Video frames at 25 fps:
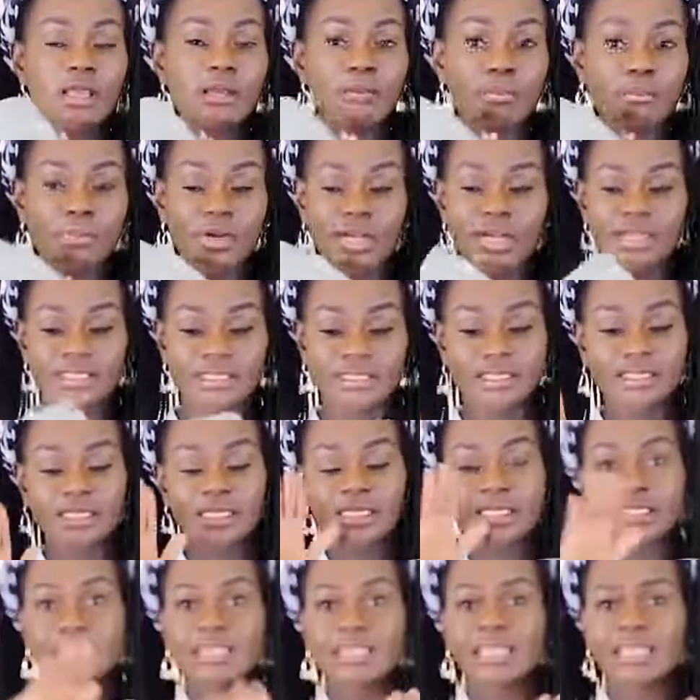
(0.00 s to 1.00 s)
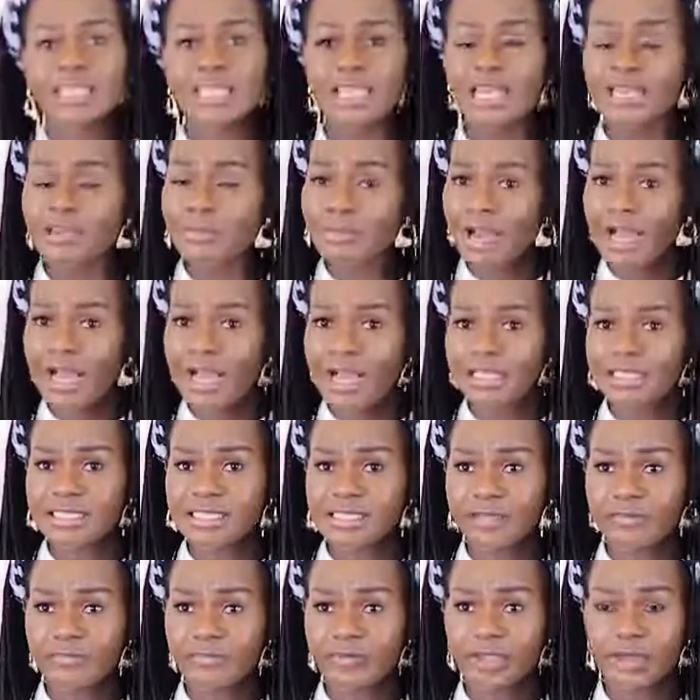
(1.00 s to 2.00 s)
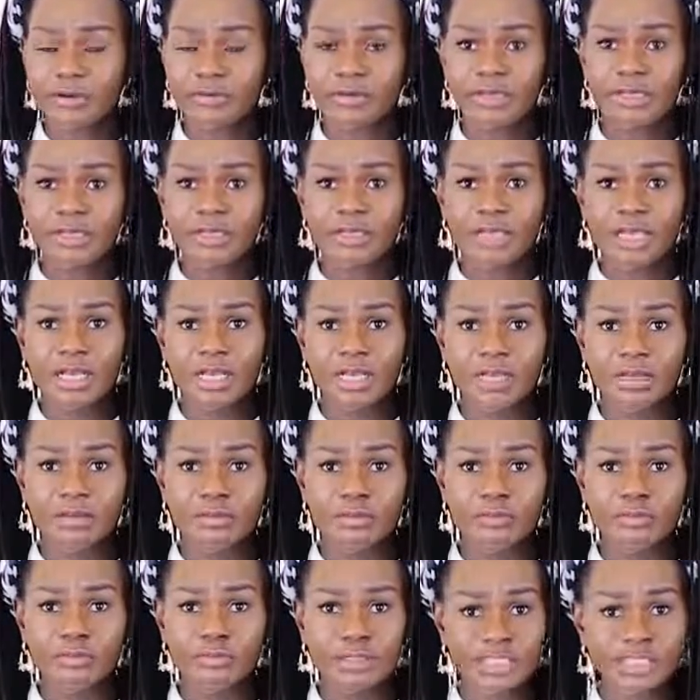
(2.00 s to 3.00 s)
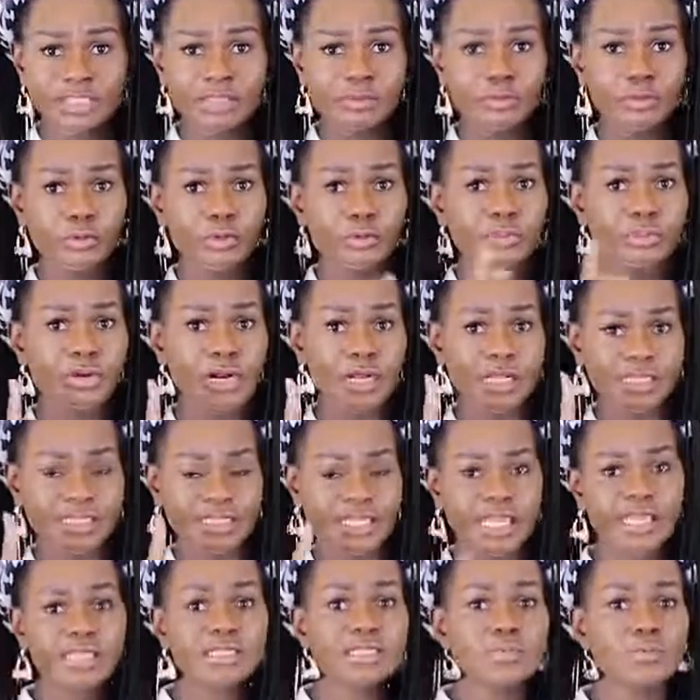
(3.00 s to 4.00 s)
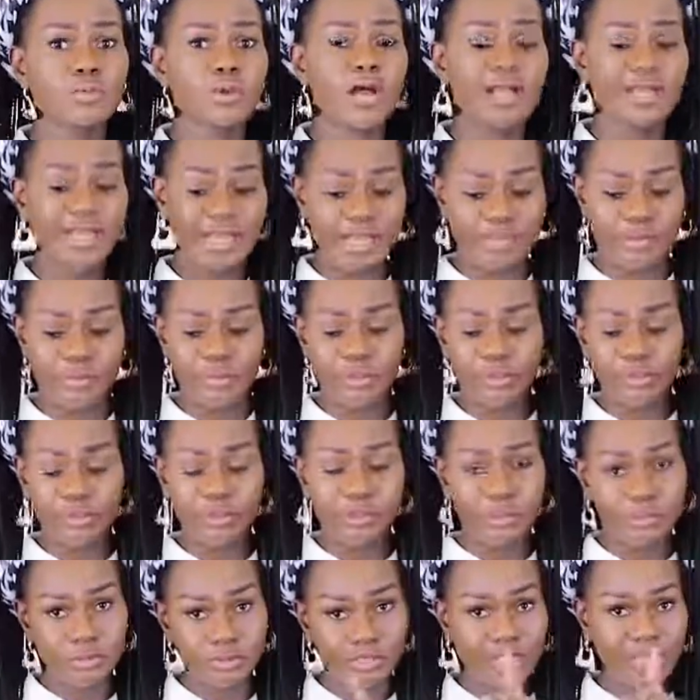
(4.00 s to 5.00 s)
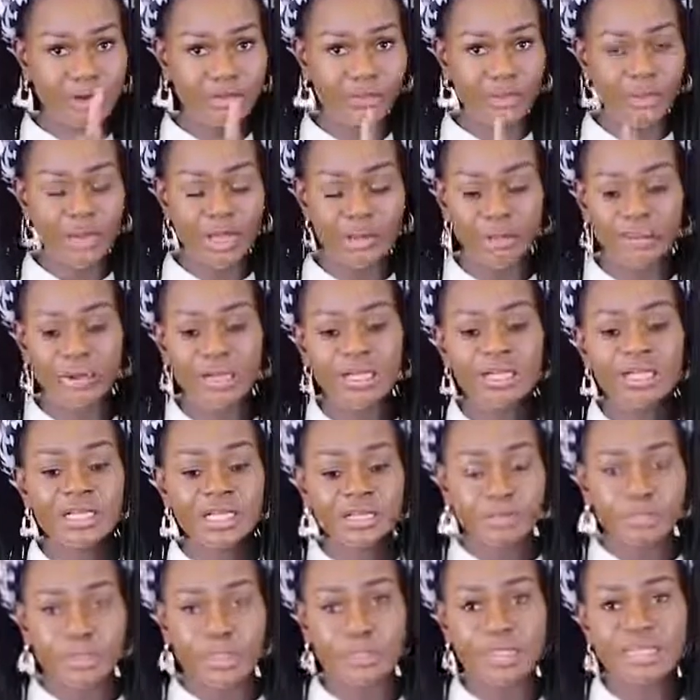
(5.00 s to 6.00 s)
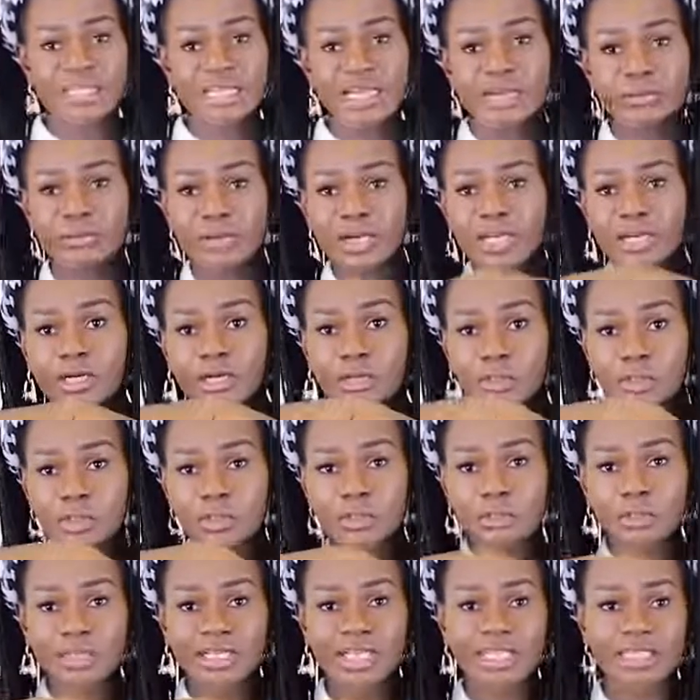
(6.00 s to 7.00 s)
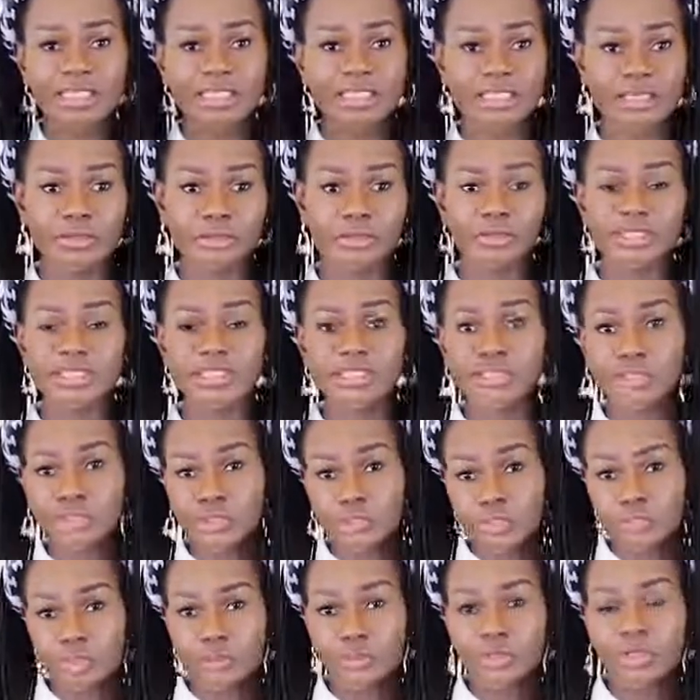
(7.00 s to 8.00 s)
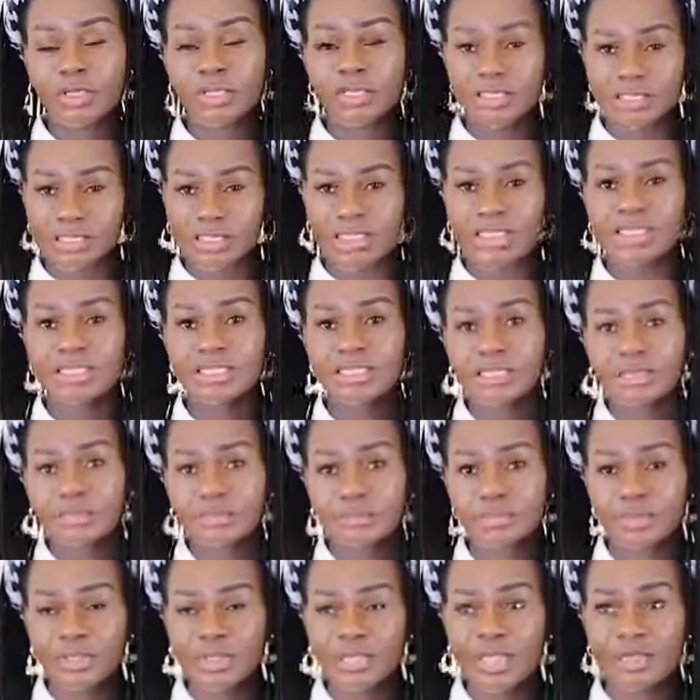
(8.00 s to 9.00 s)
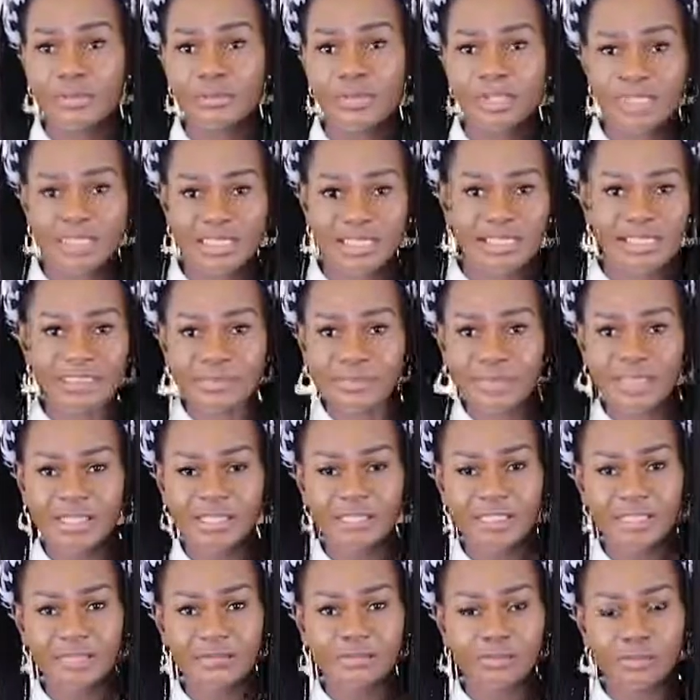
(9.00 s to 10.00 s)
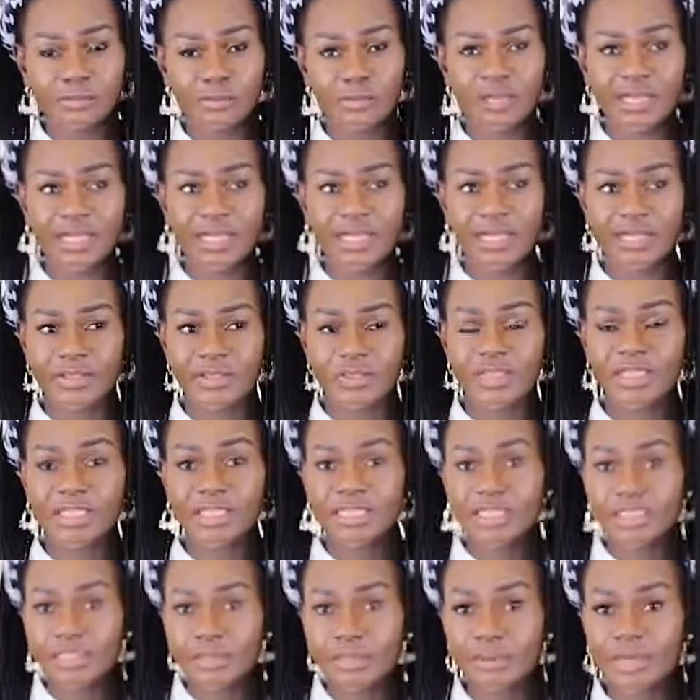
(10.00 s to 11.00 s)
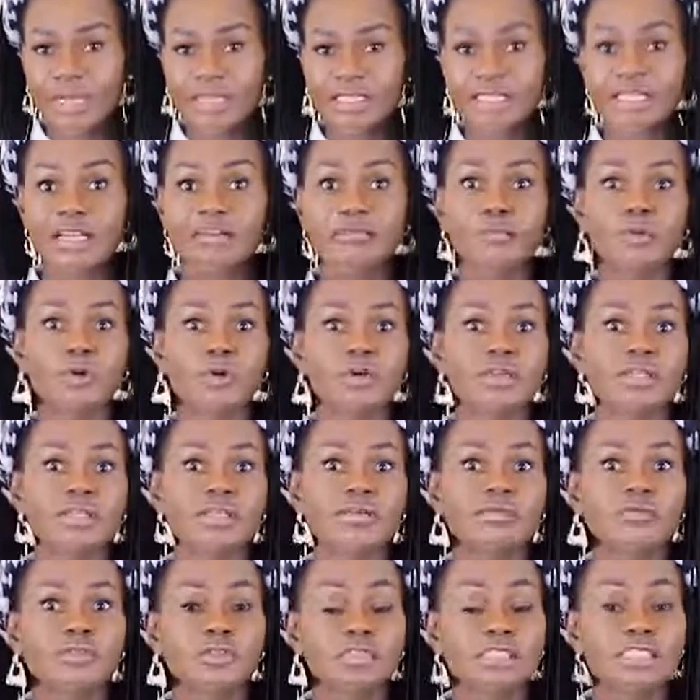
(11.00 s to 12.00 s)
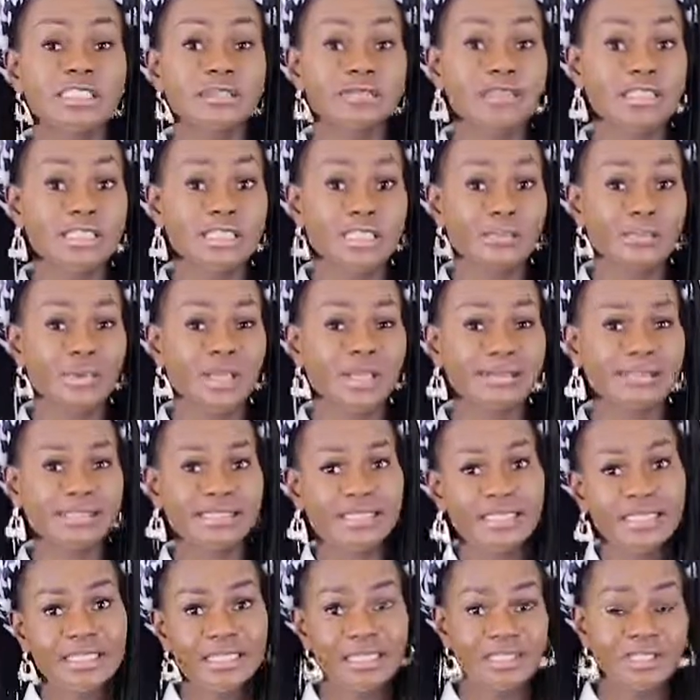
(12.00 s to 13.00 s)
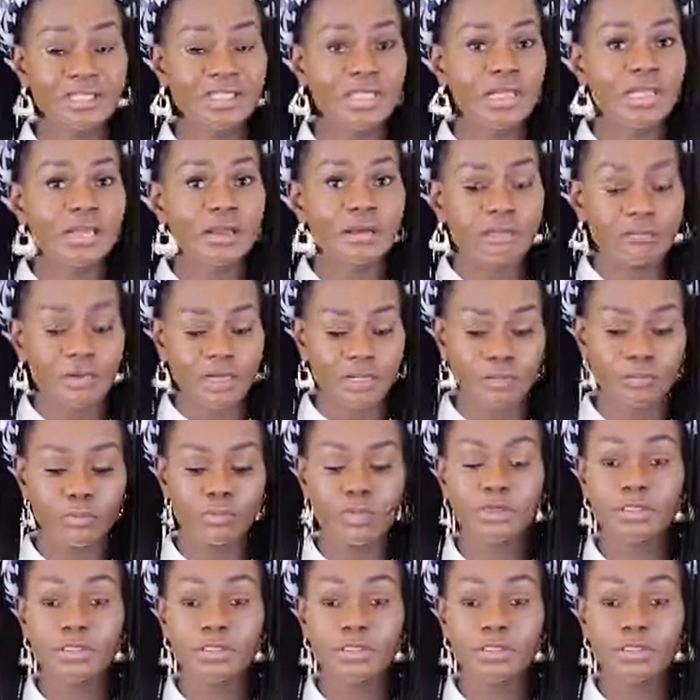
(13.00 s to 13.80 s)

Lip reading: But they came at a very reasonable price, hence why I bought those. I remember, because at my local cake decorating shop, these can be a bit expensive to buy. I think in the past I bought them for 70 pence each, but